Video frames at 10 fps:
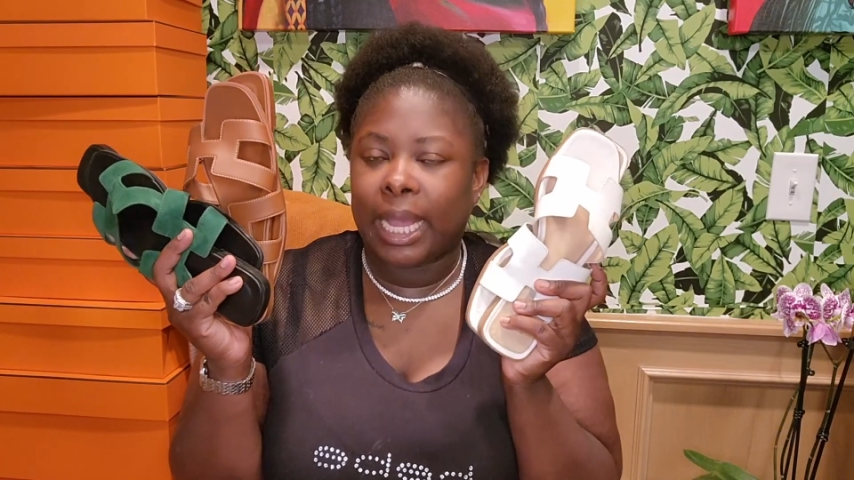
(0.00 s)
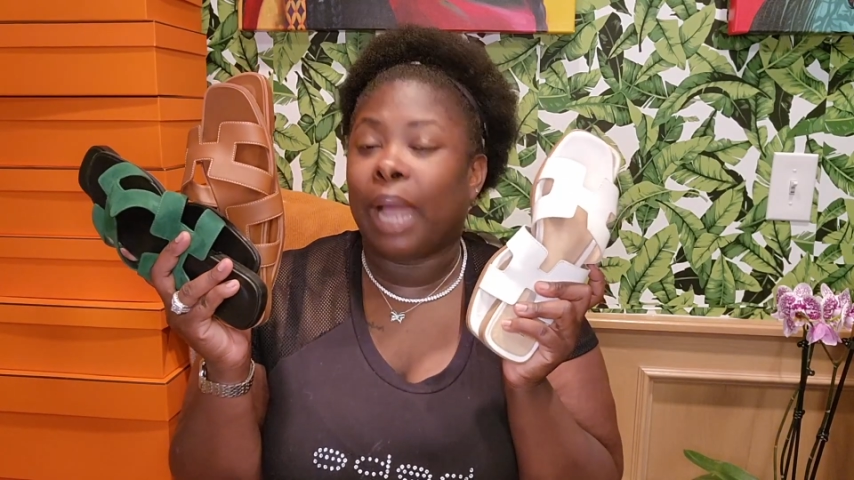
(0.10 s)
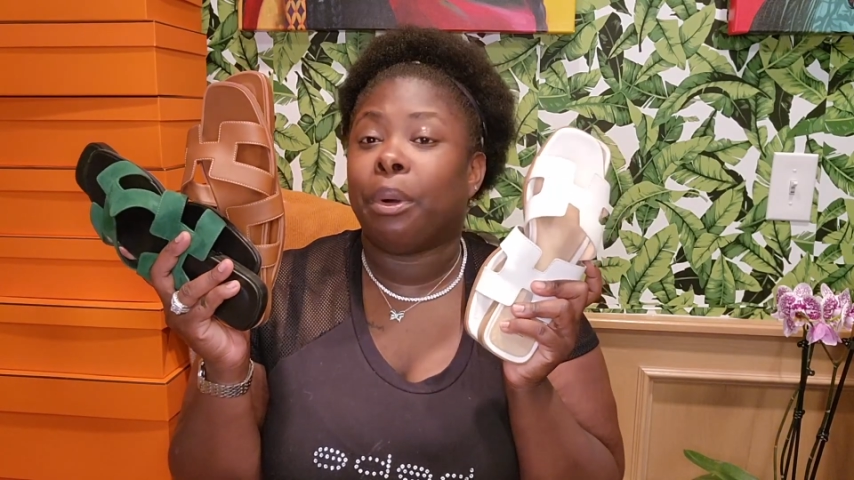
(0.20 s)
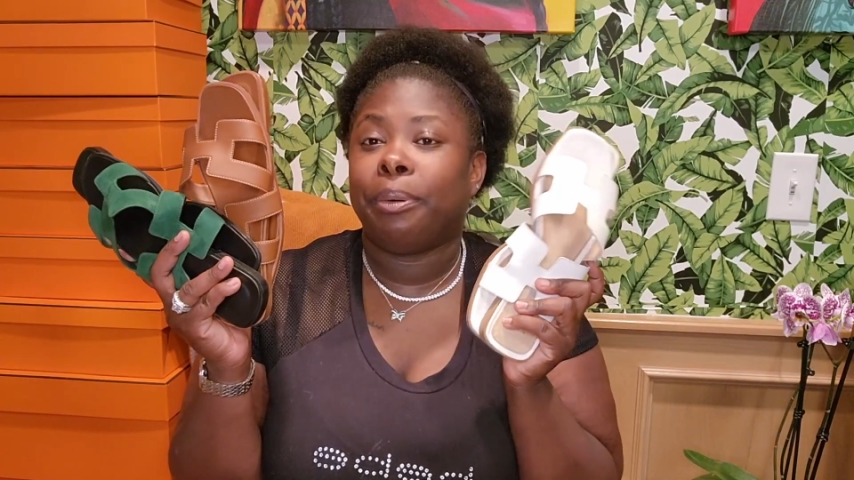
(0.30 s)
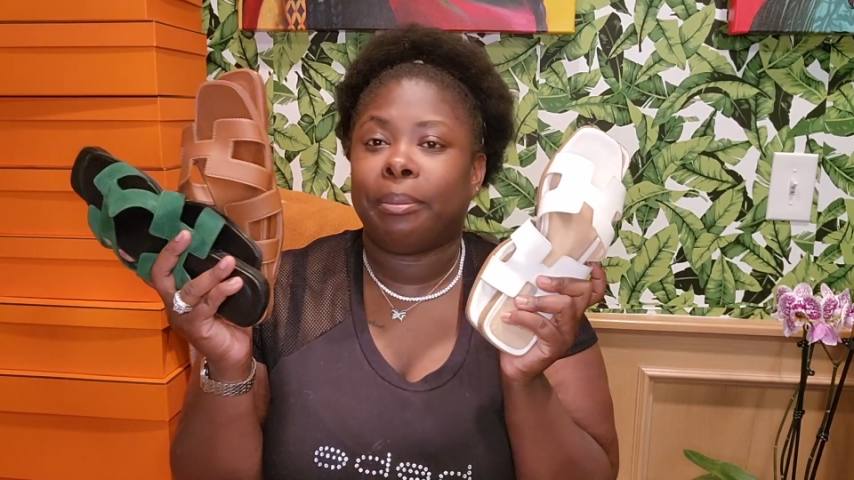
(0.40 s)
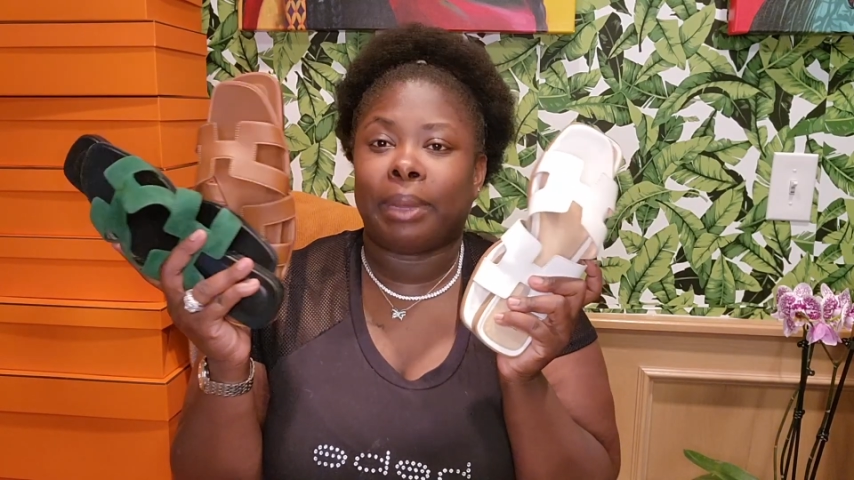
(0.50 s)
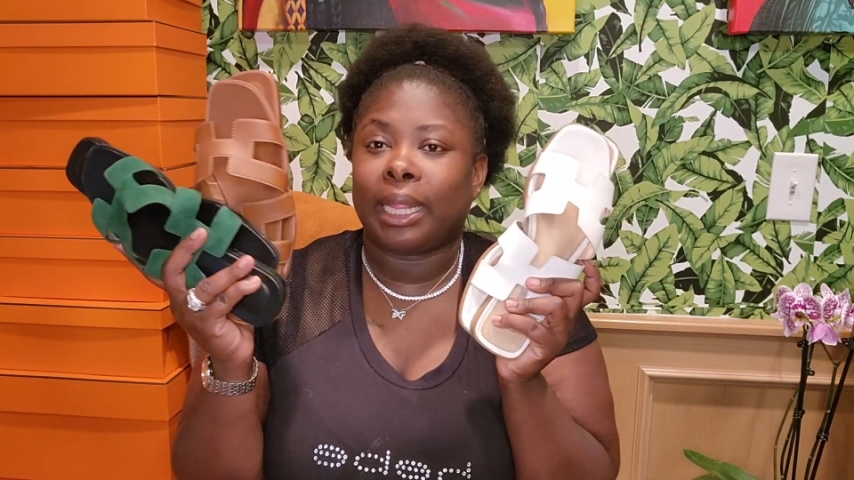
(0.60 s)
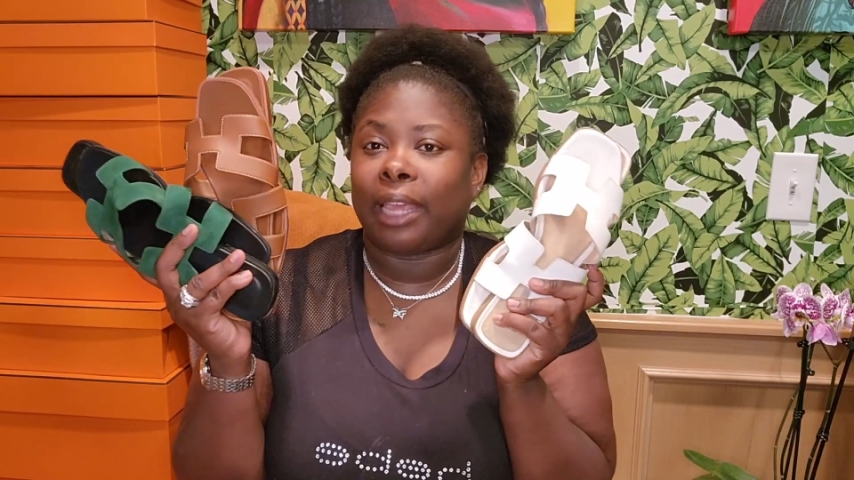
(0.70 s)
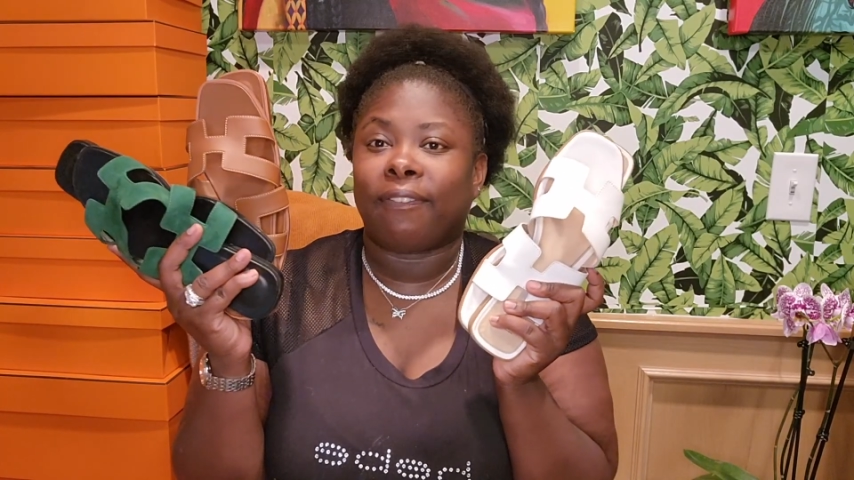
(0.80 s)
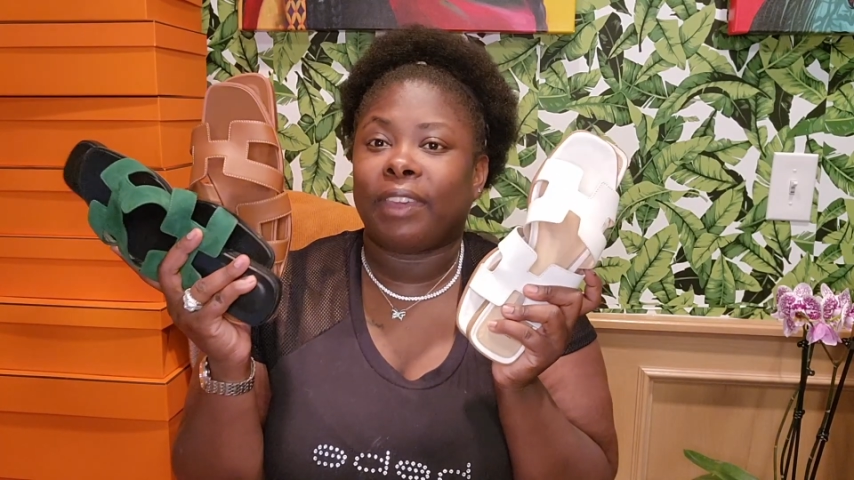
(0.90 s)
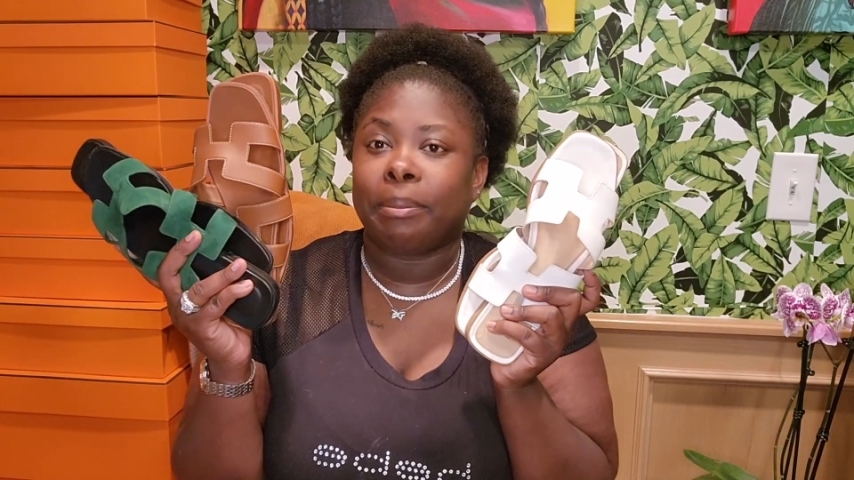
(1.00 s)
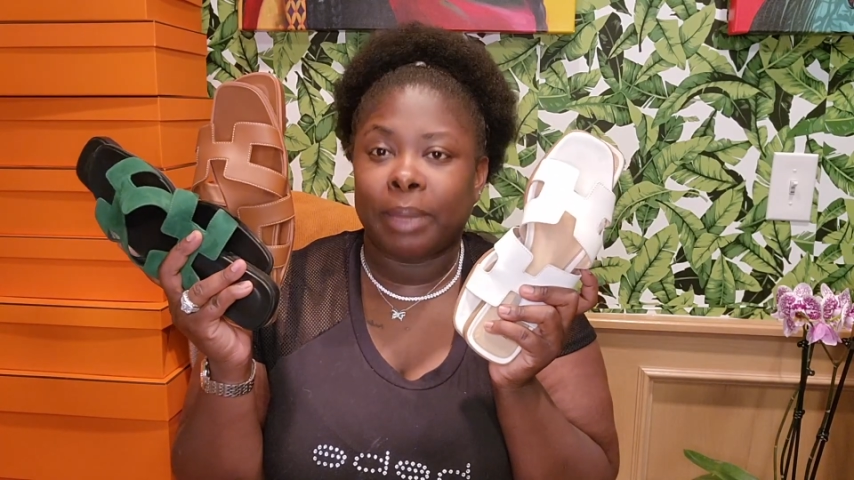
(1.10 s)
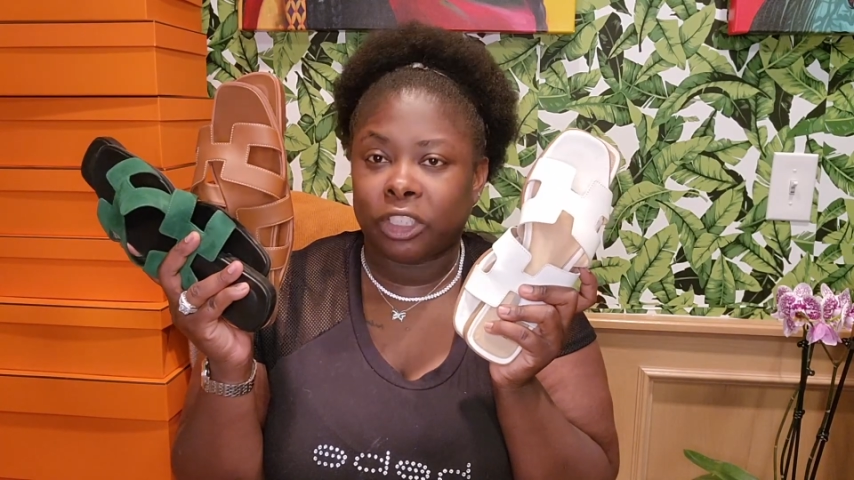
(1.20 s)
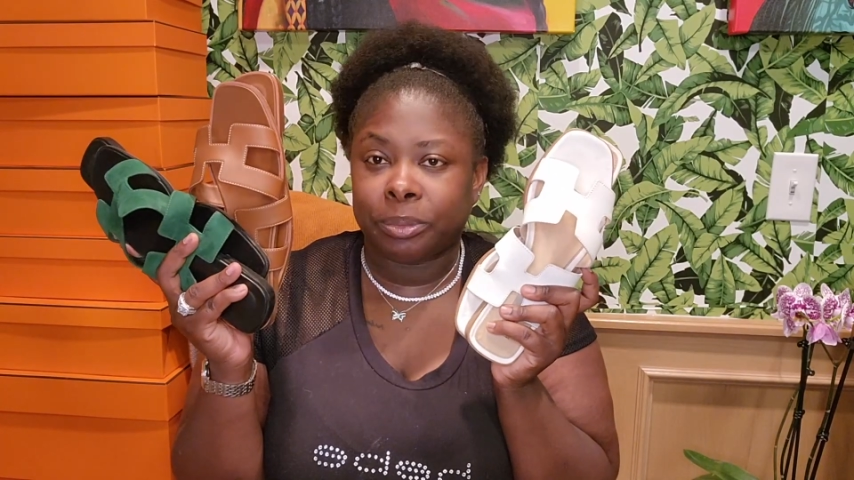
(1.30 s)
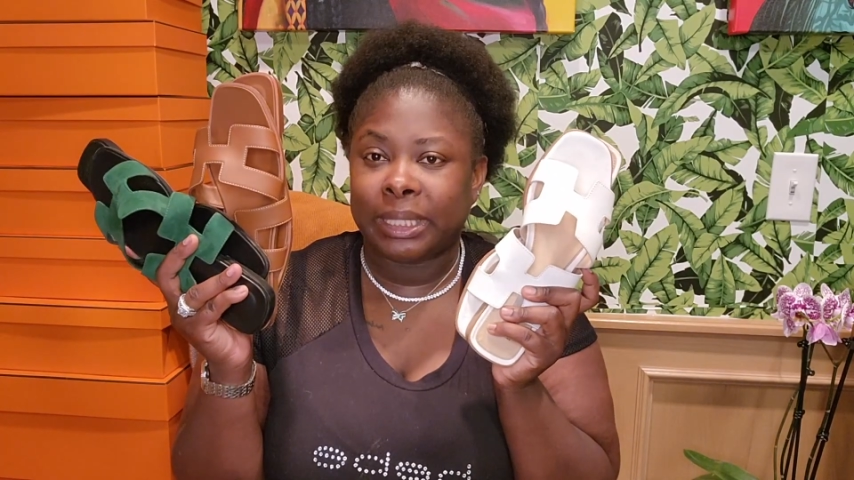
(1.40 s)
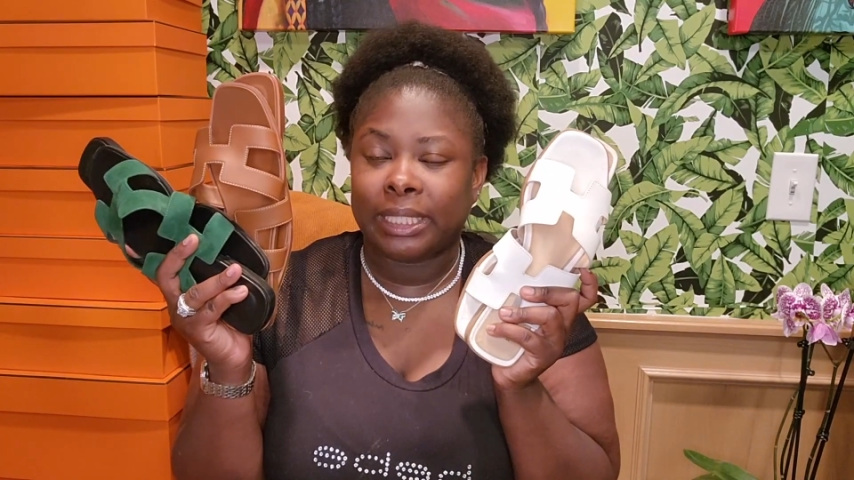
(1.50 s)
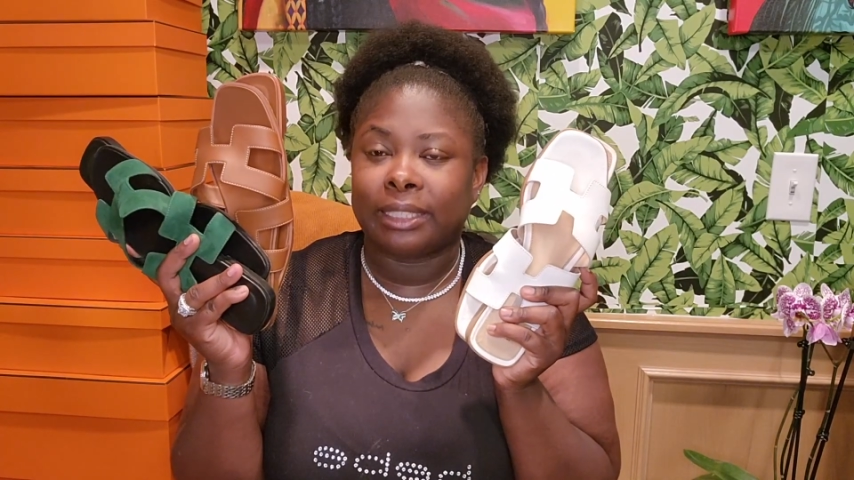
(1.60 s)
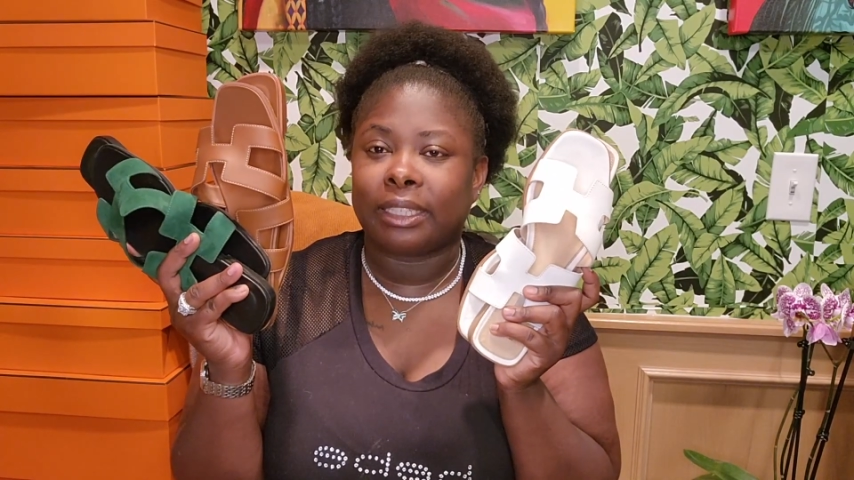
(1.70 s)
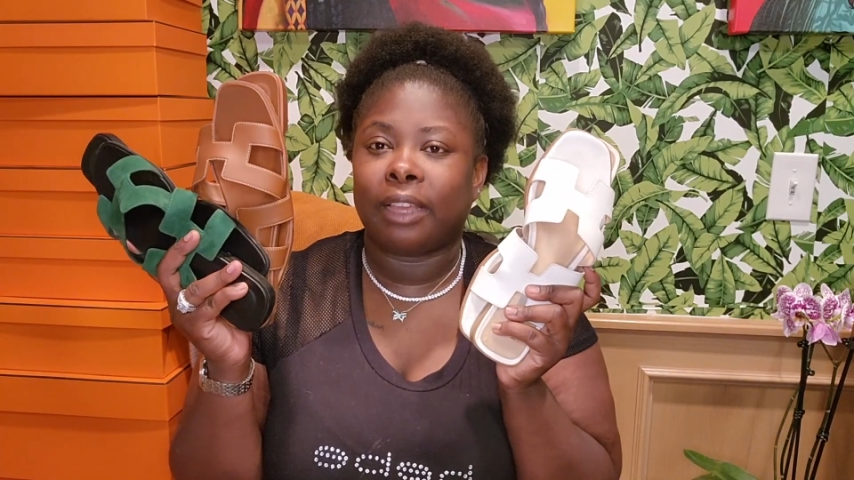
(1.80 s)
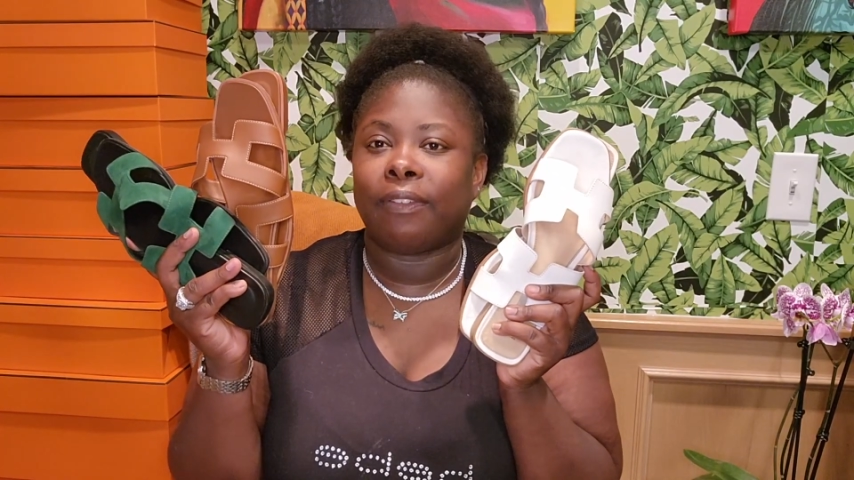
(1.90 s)
I will put my like feet measurements and
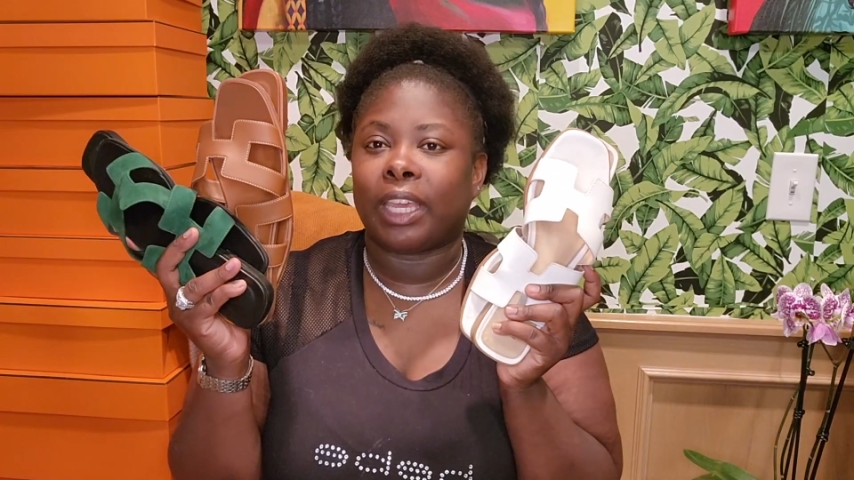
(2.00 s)
stuff